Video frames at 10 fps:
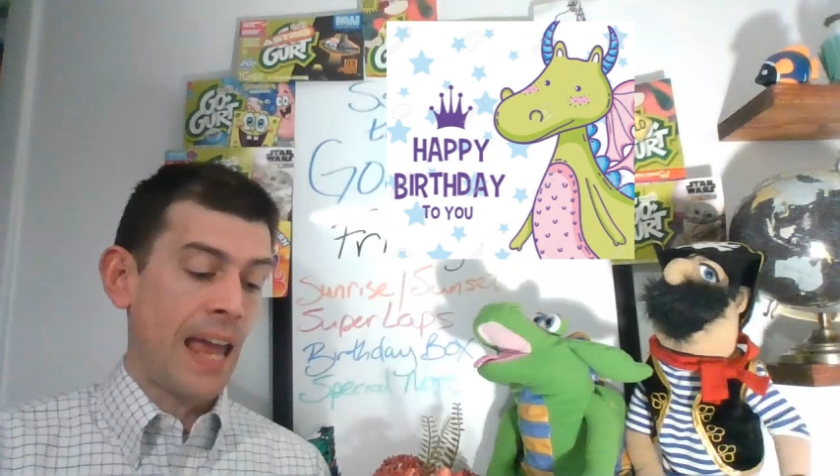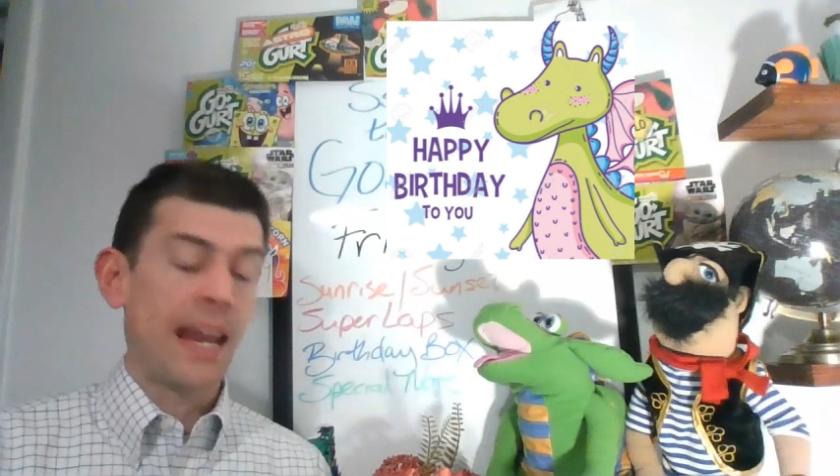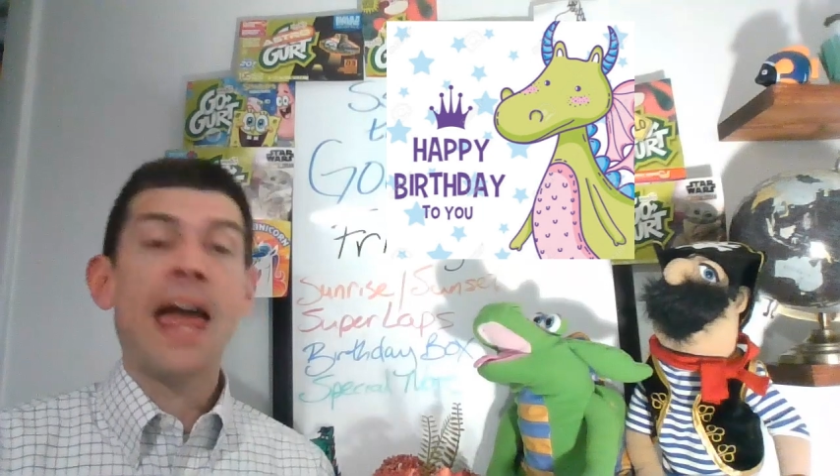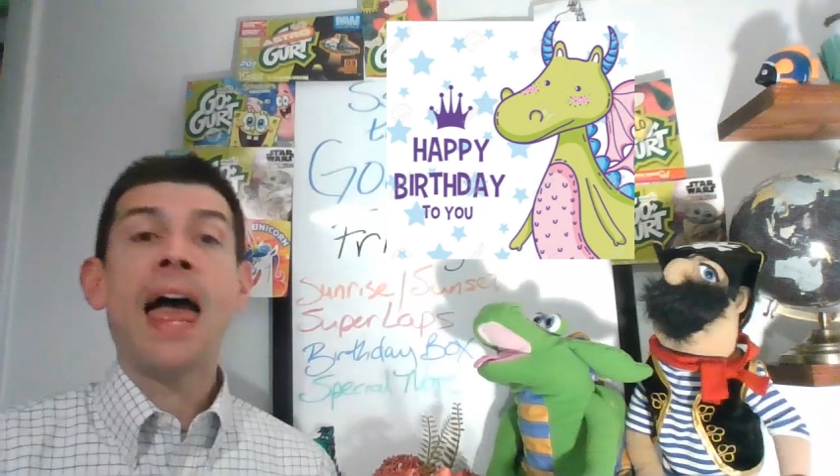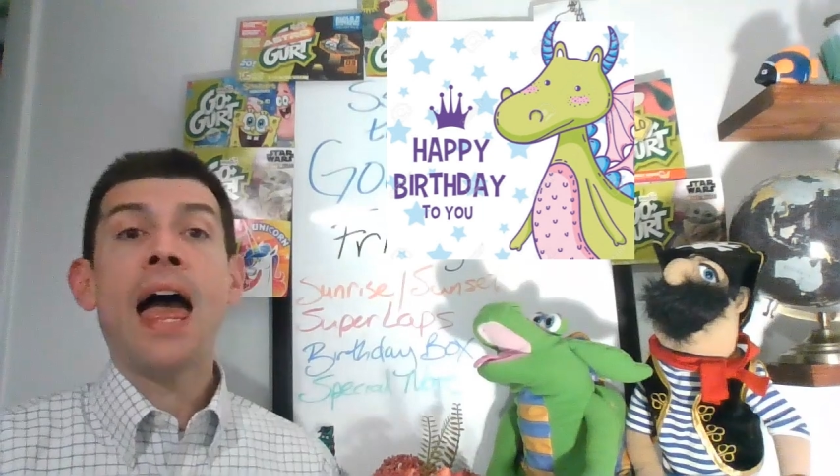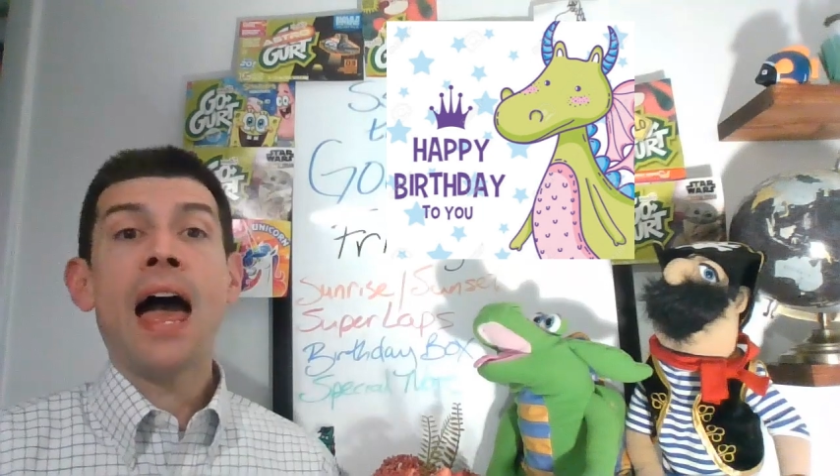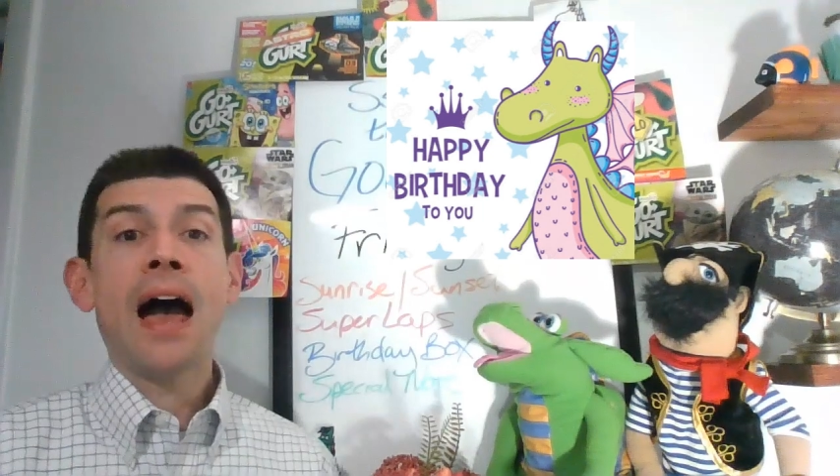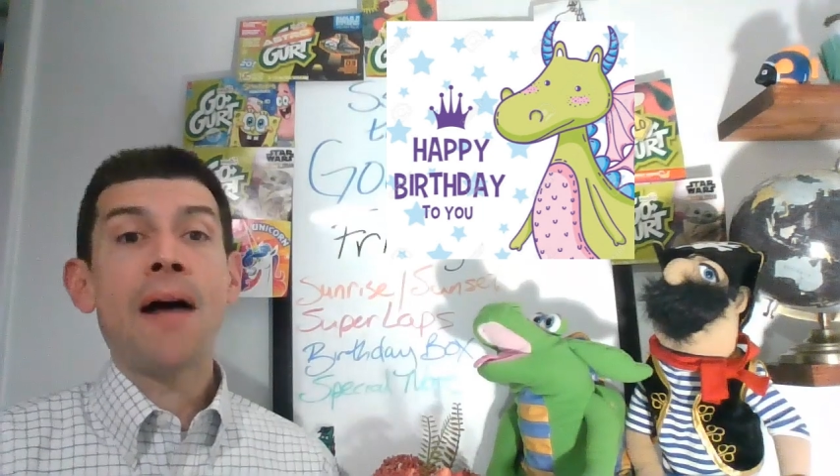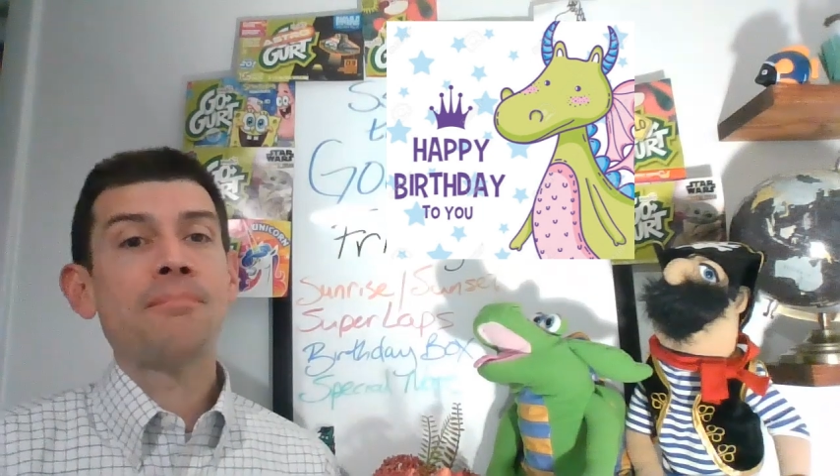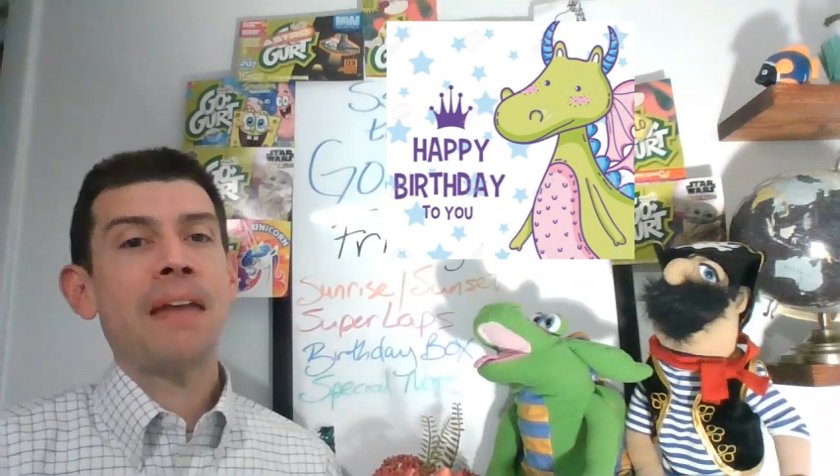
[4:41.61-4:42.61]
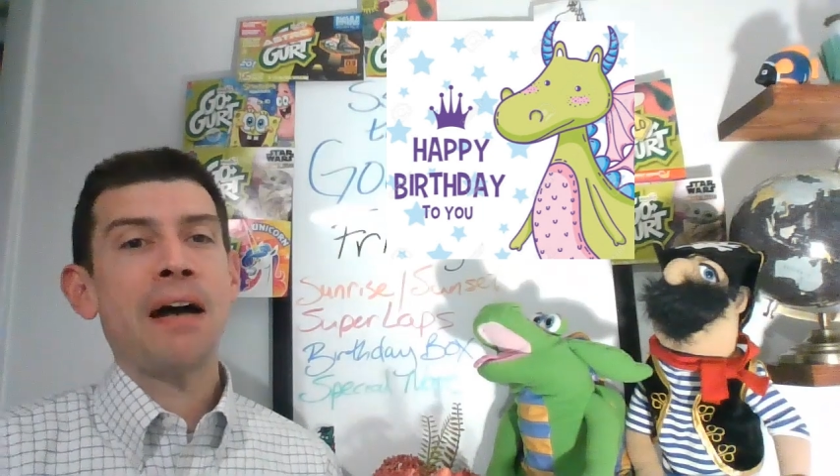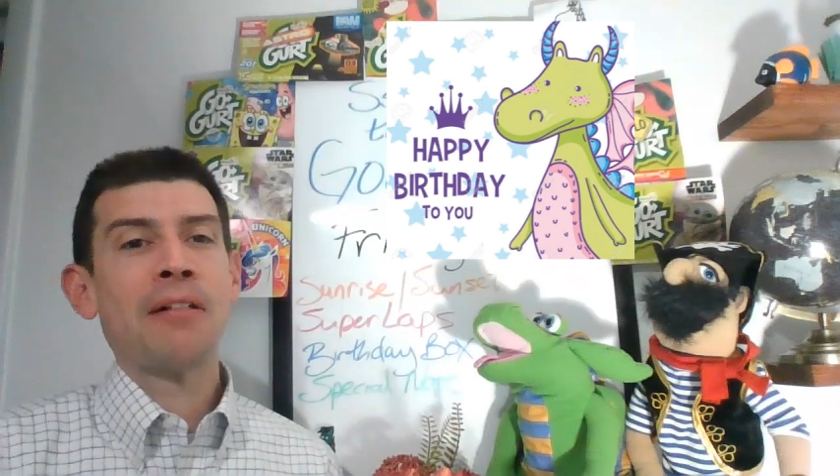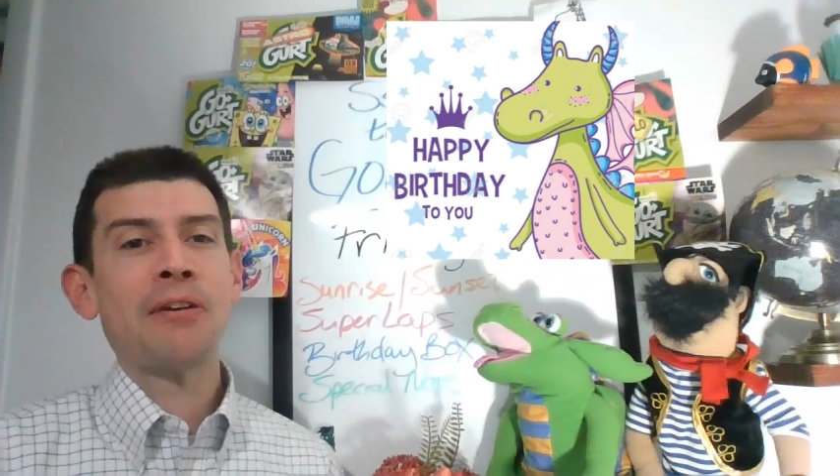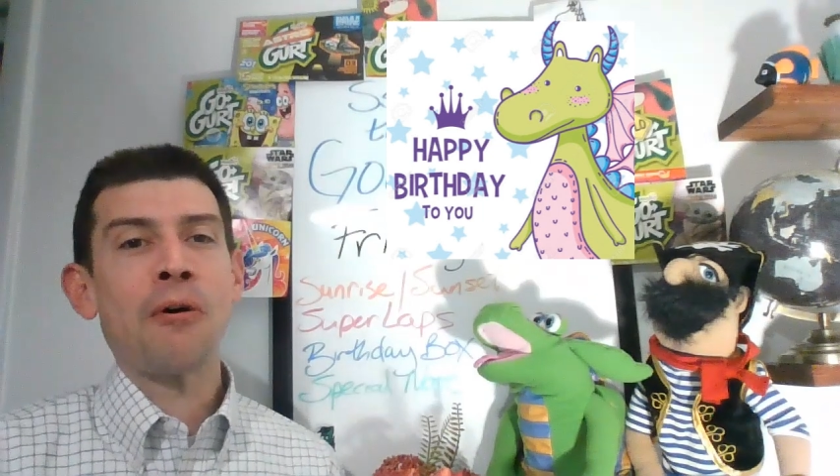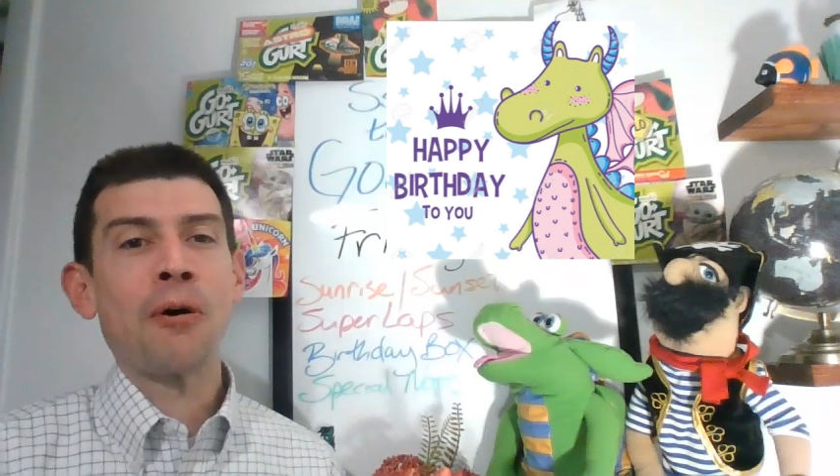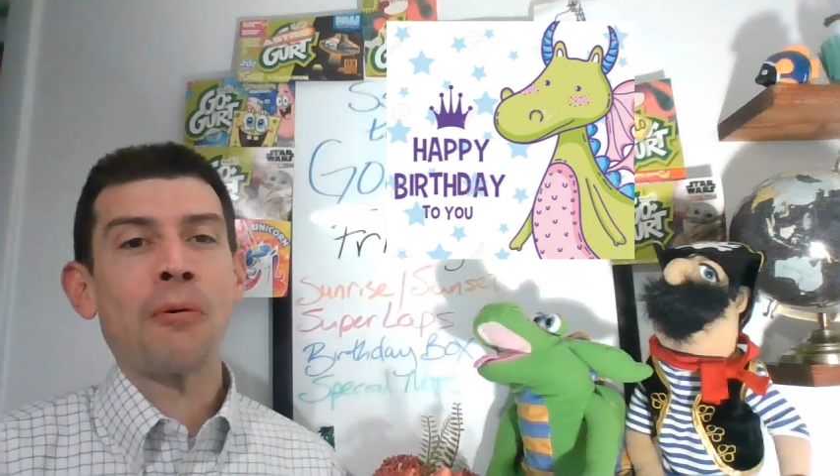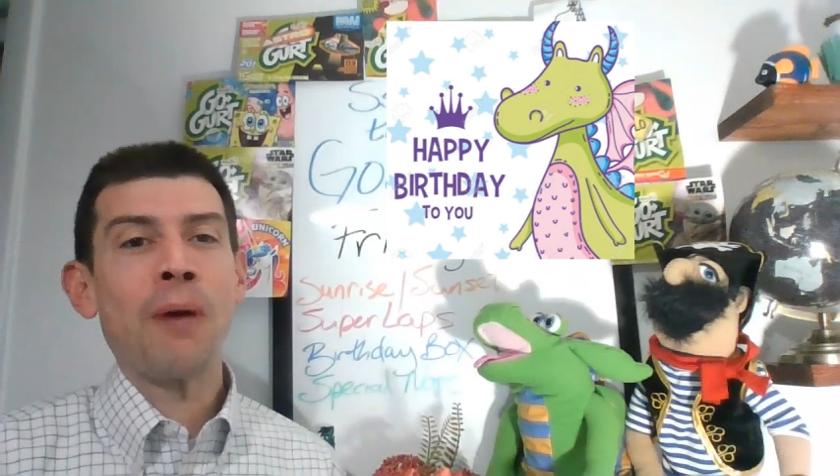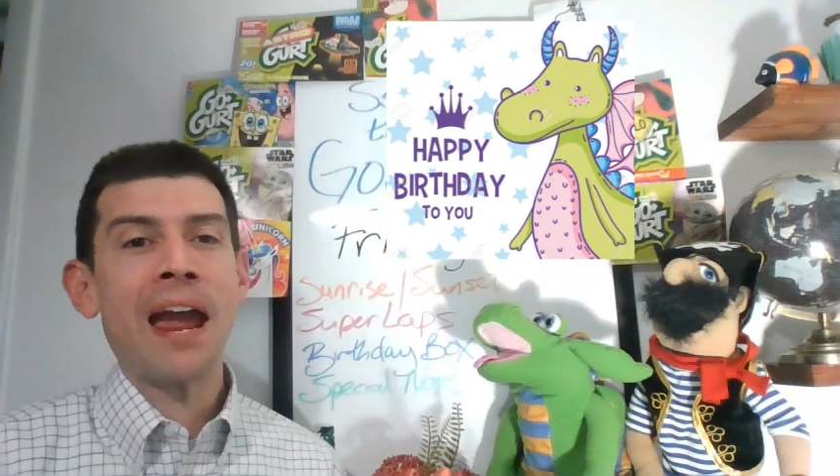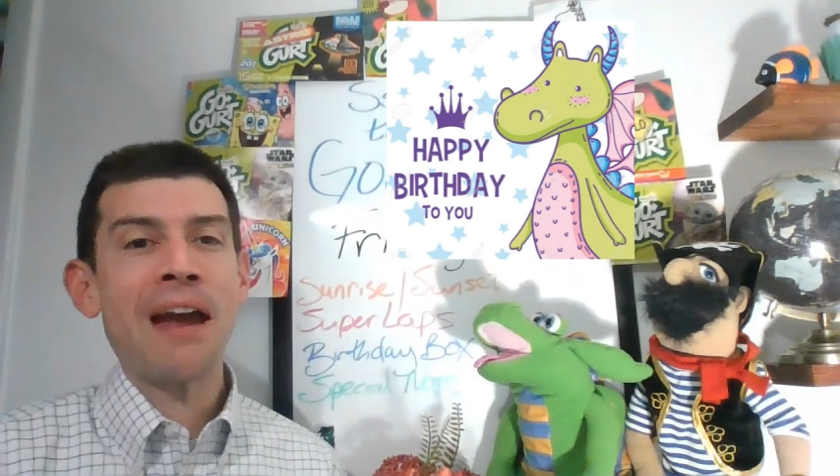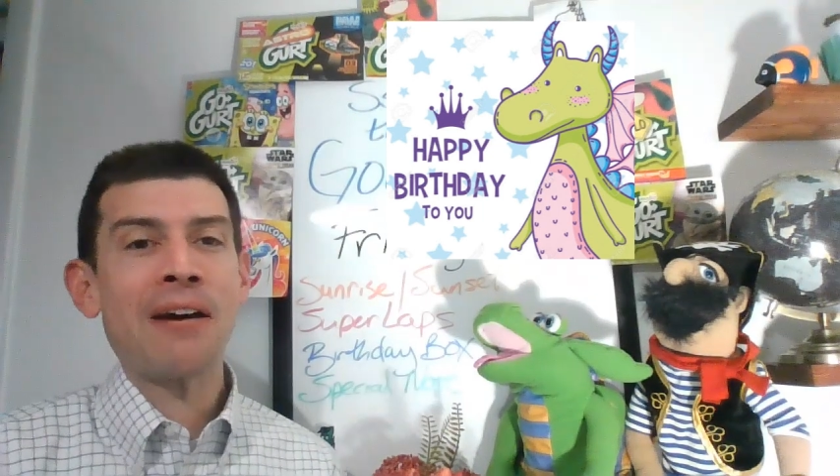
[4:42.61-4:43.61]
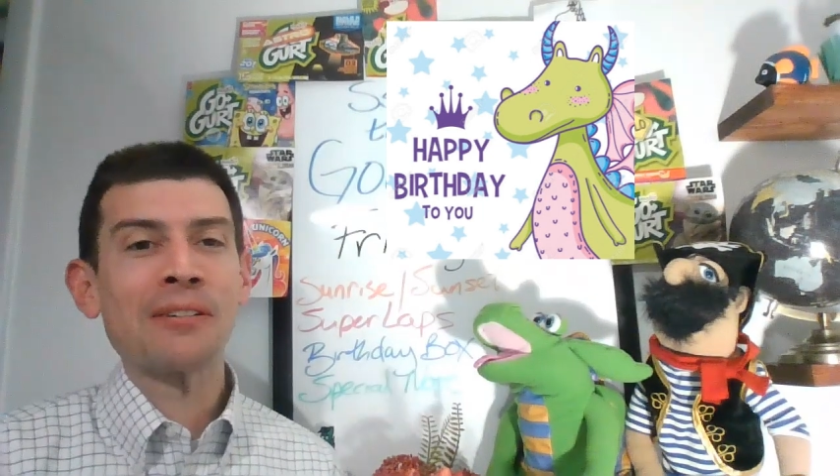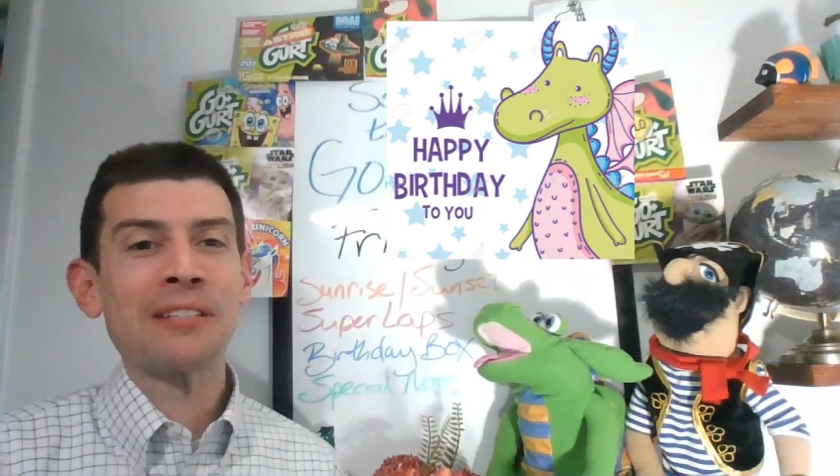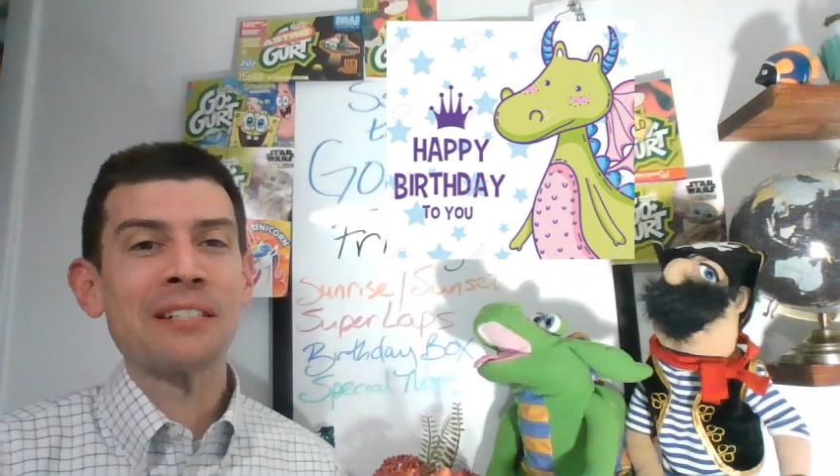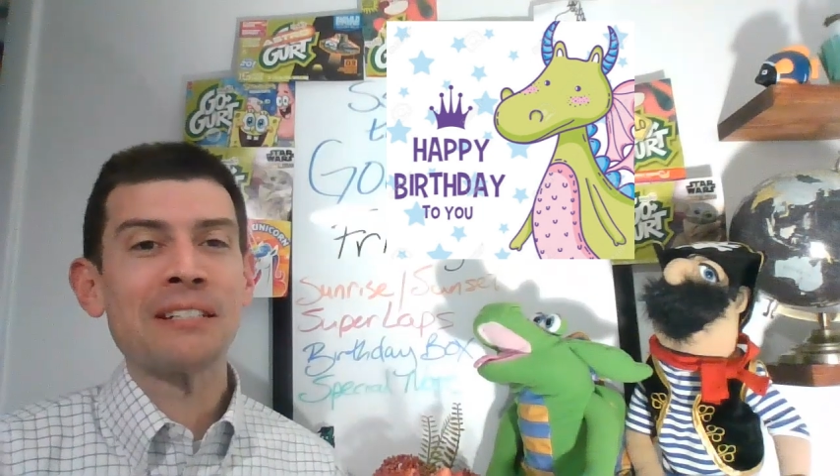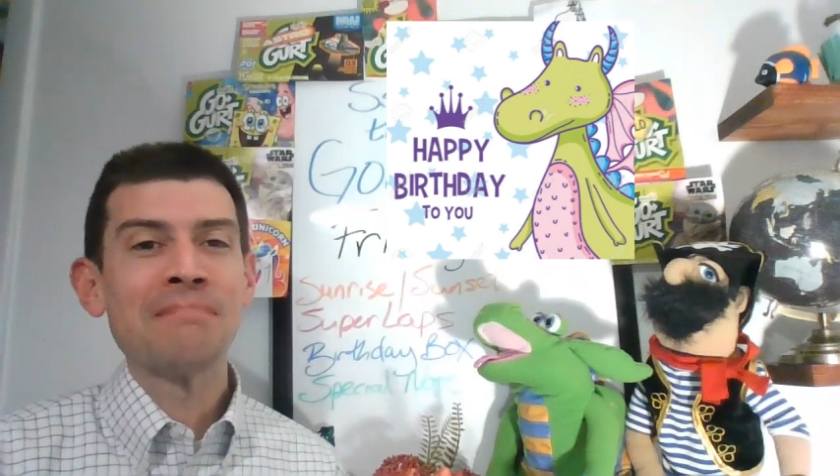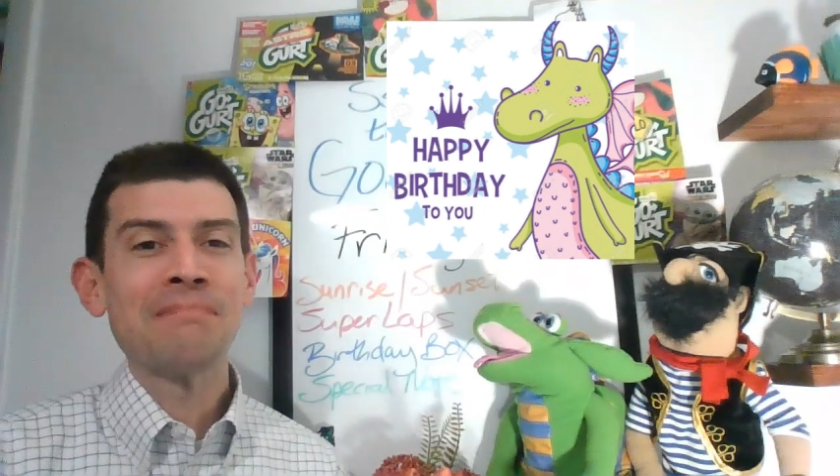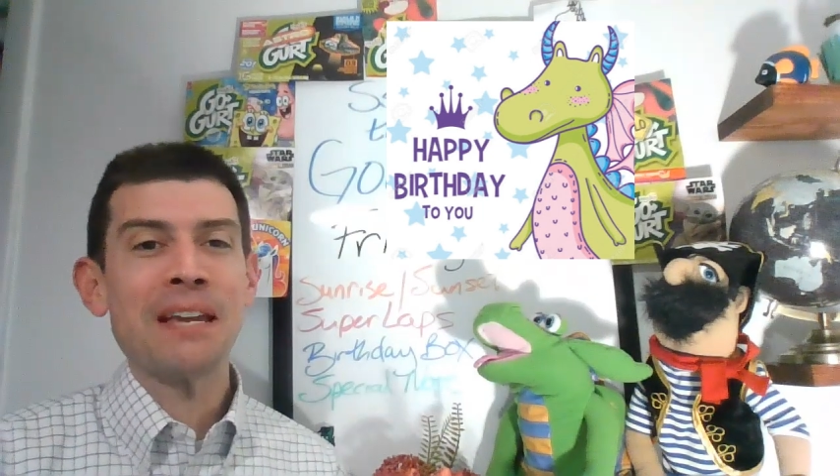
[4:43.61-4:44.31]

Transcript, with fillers: And Eleanor Wales